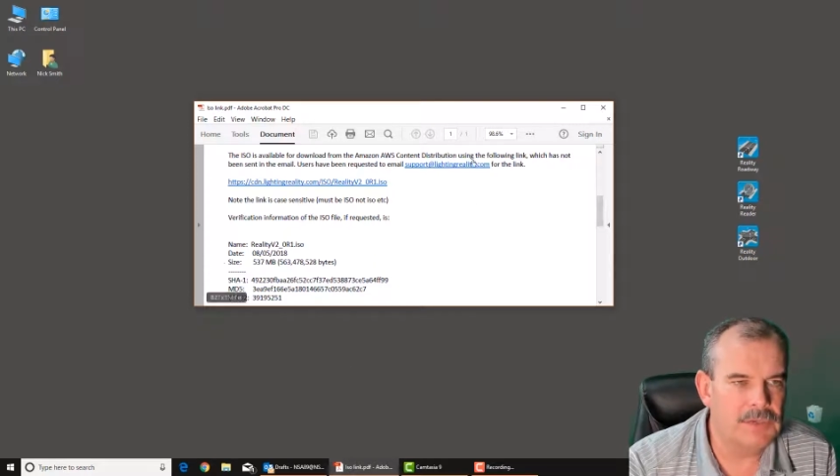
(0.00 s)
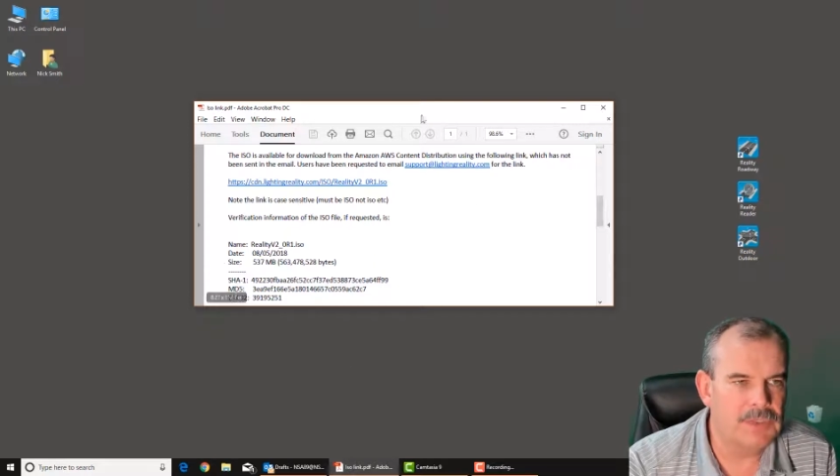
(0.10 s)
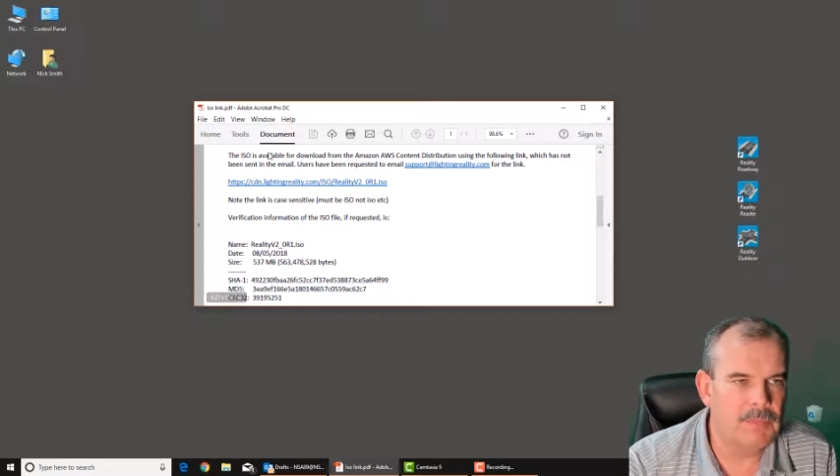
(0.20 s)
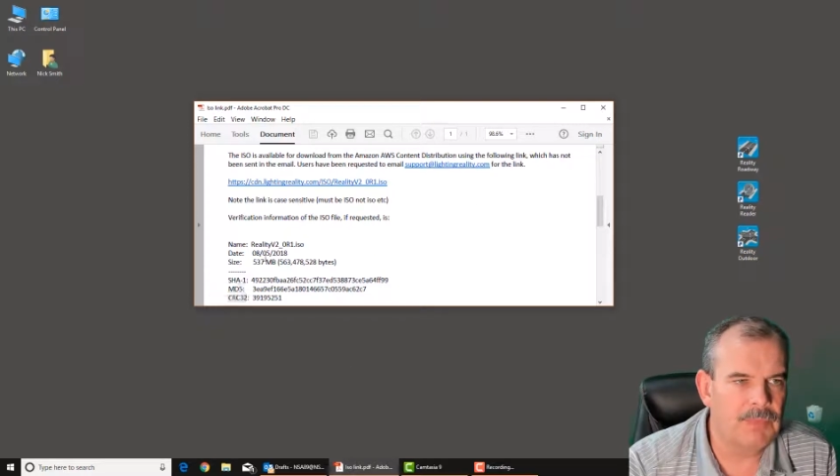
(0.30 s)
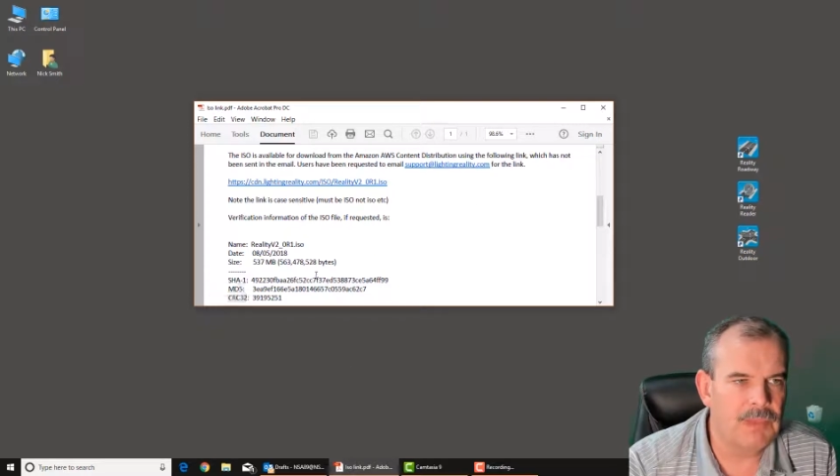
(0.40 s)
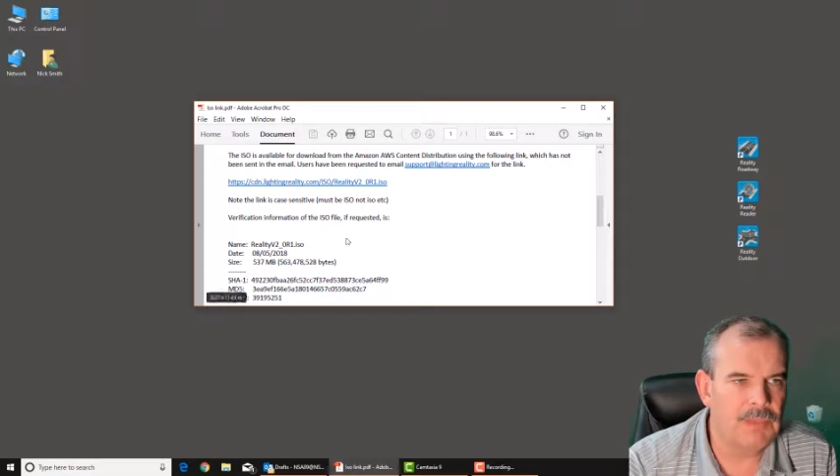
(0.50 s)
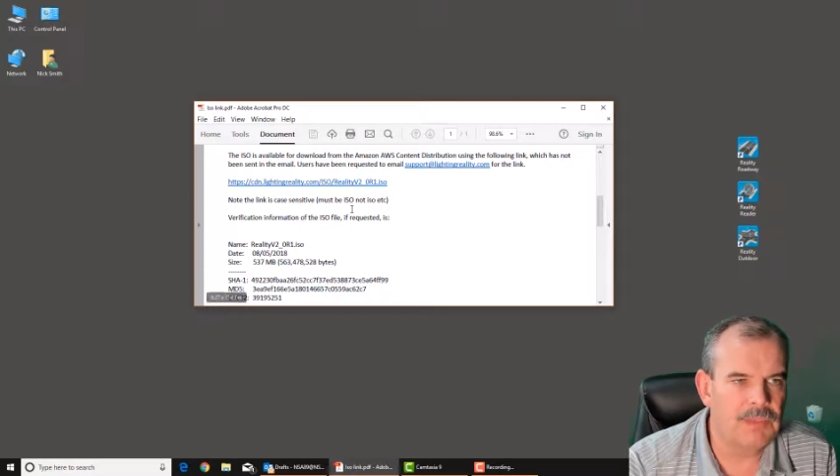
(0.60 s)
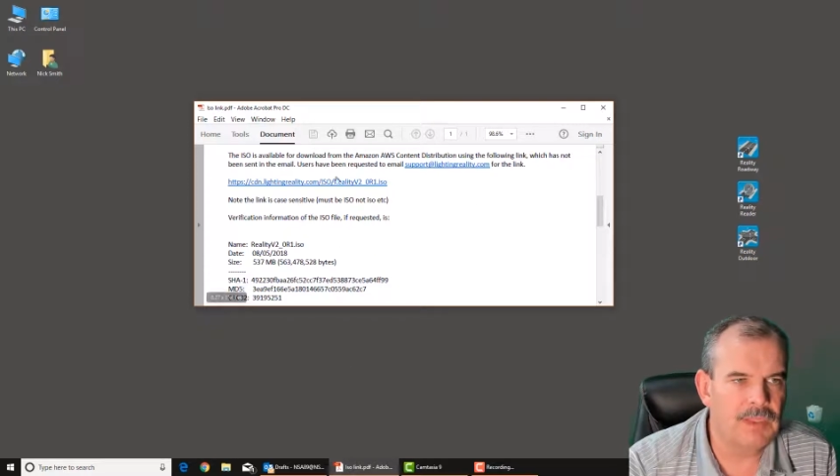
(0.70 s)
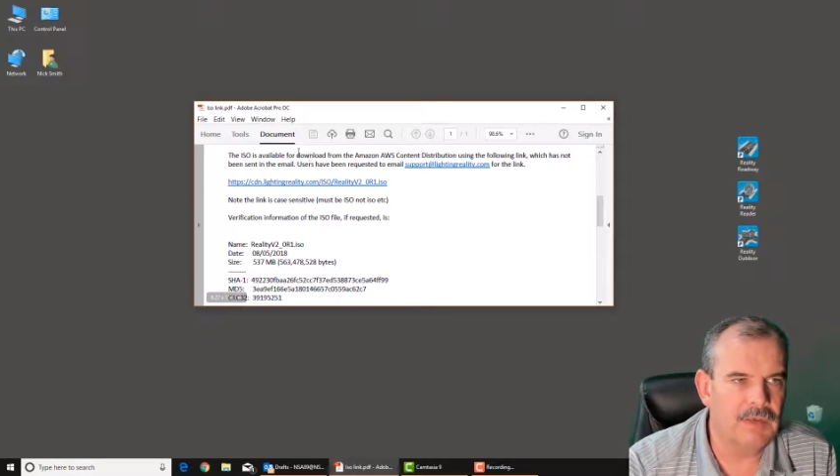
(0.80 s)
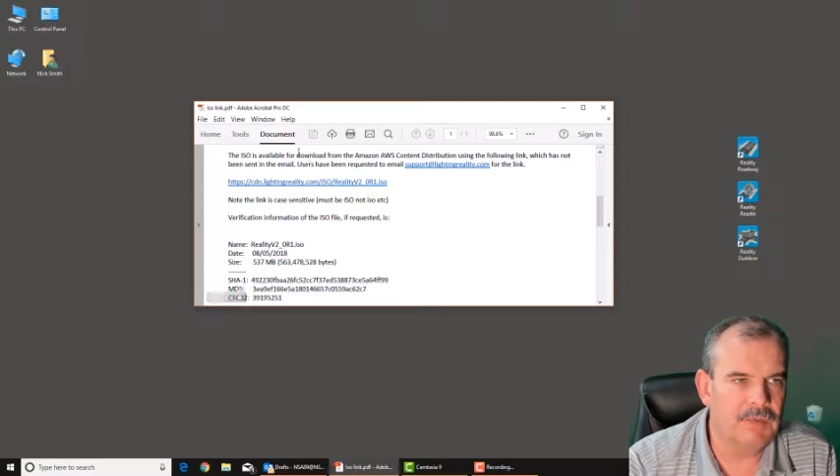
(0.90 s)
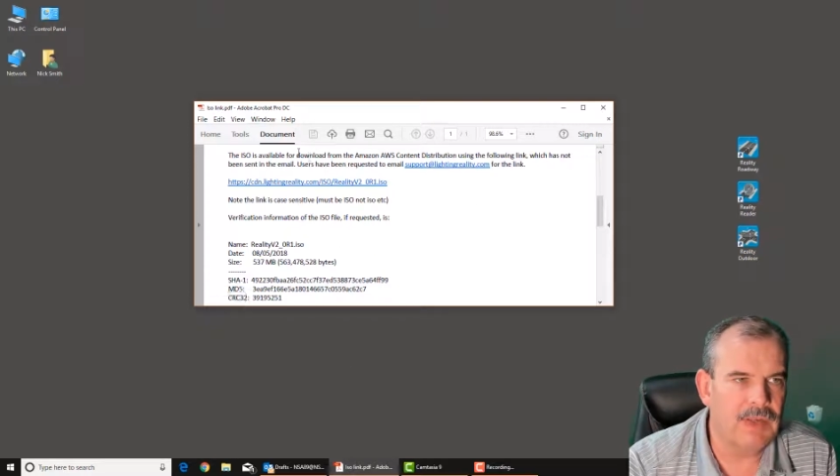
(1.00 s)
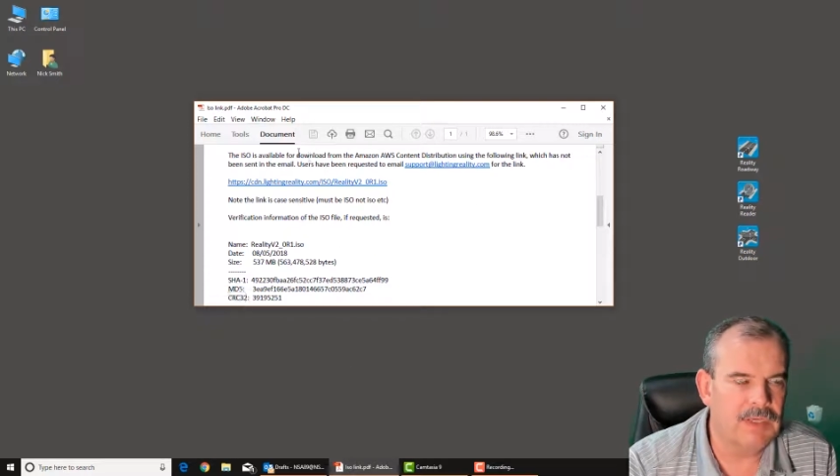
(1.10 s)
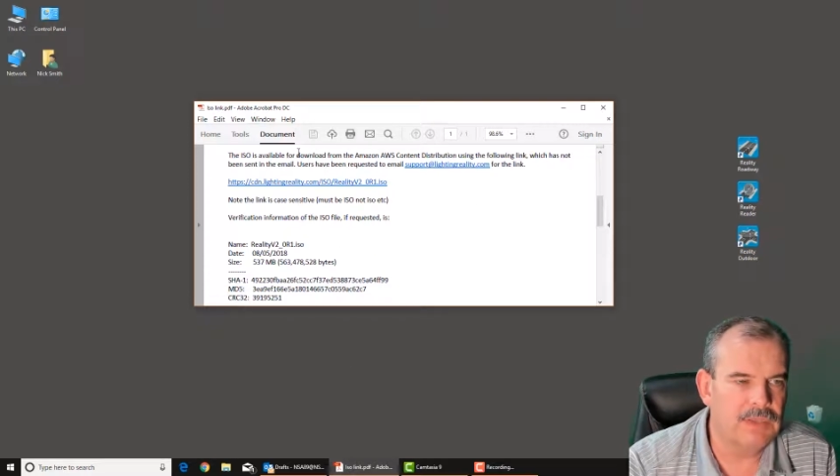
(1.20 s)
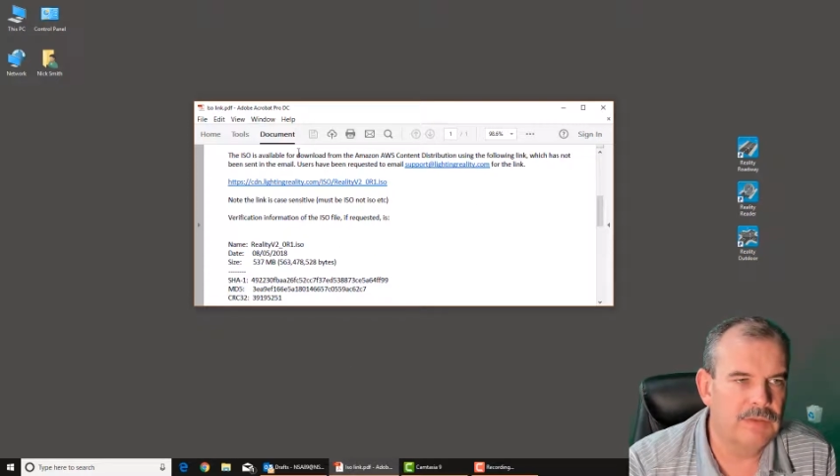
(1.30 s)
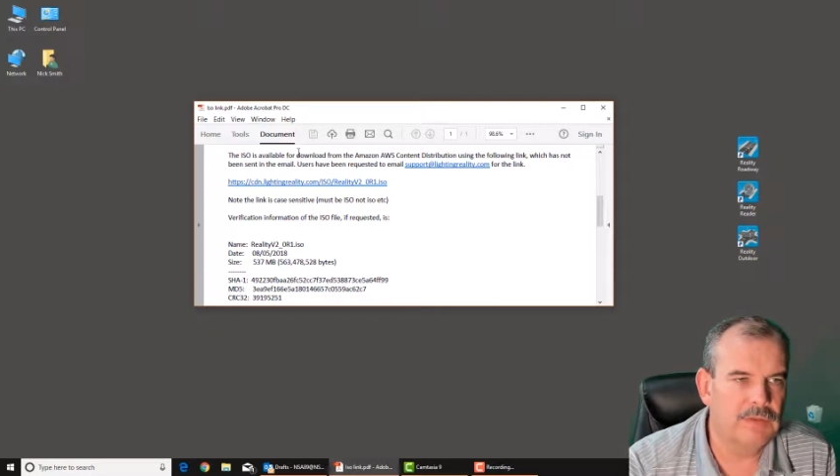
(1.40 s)
something to the
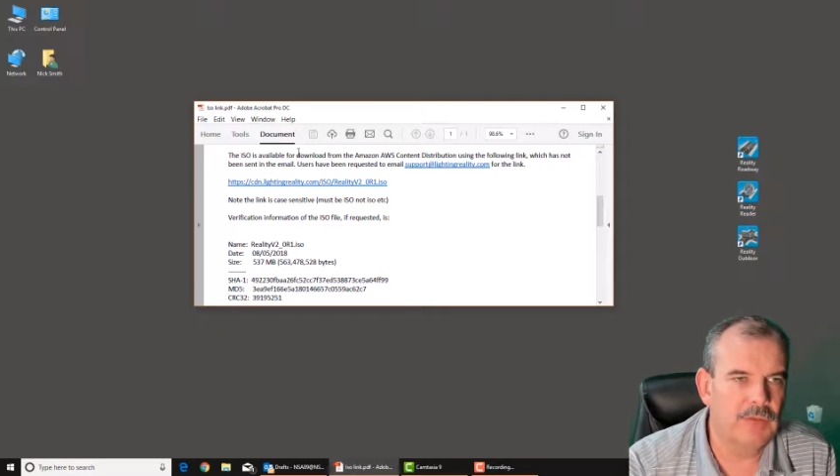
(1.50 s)
effect of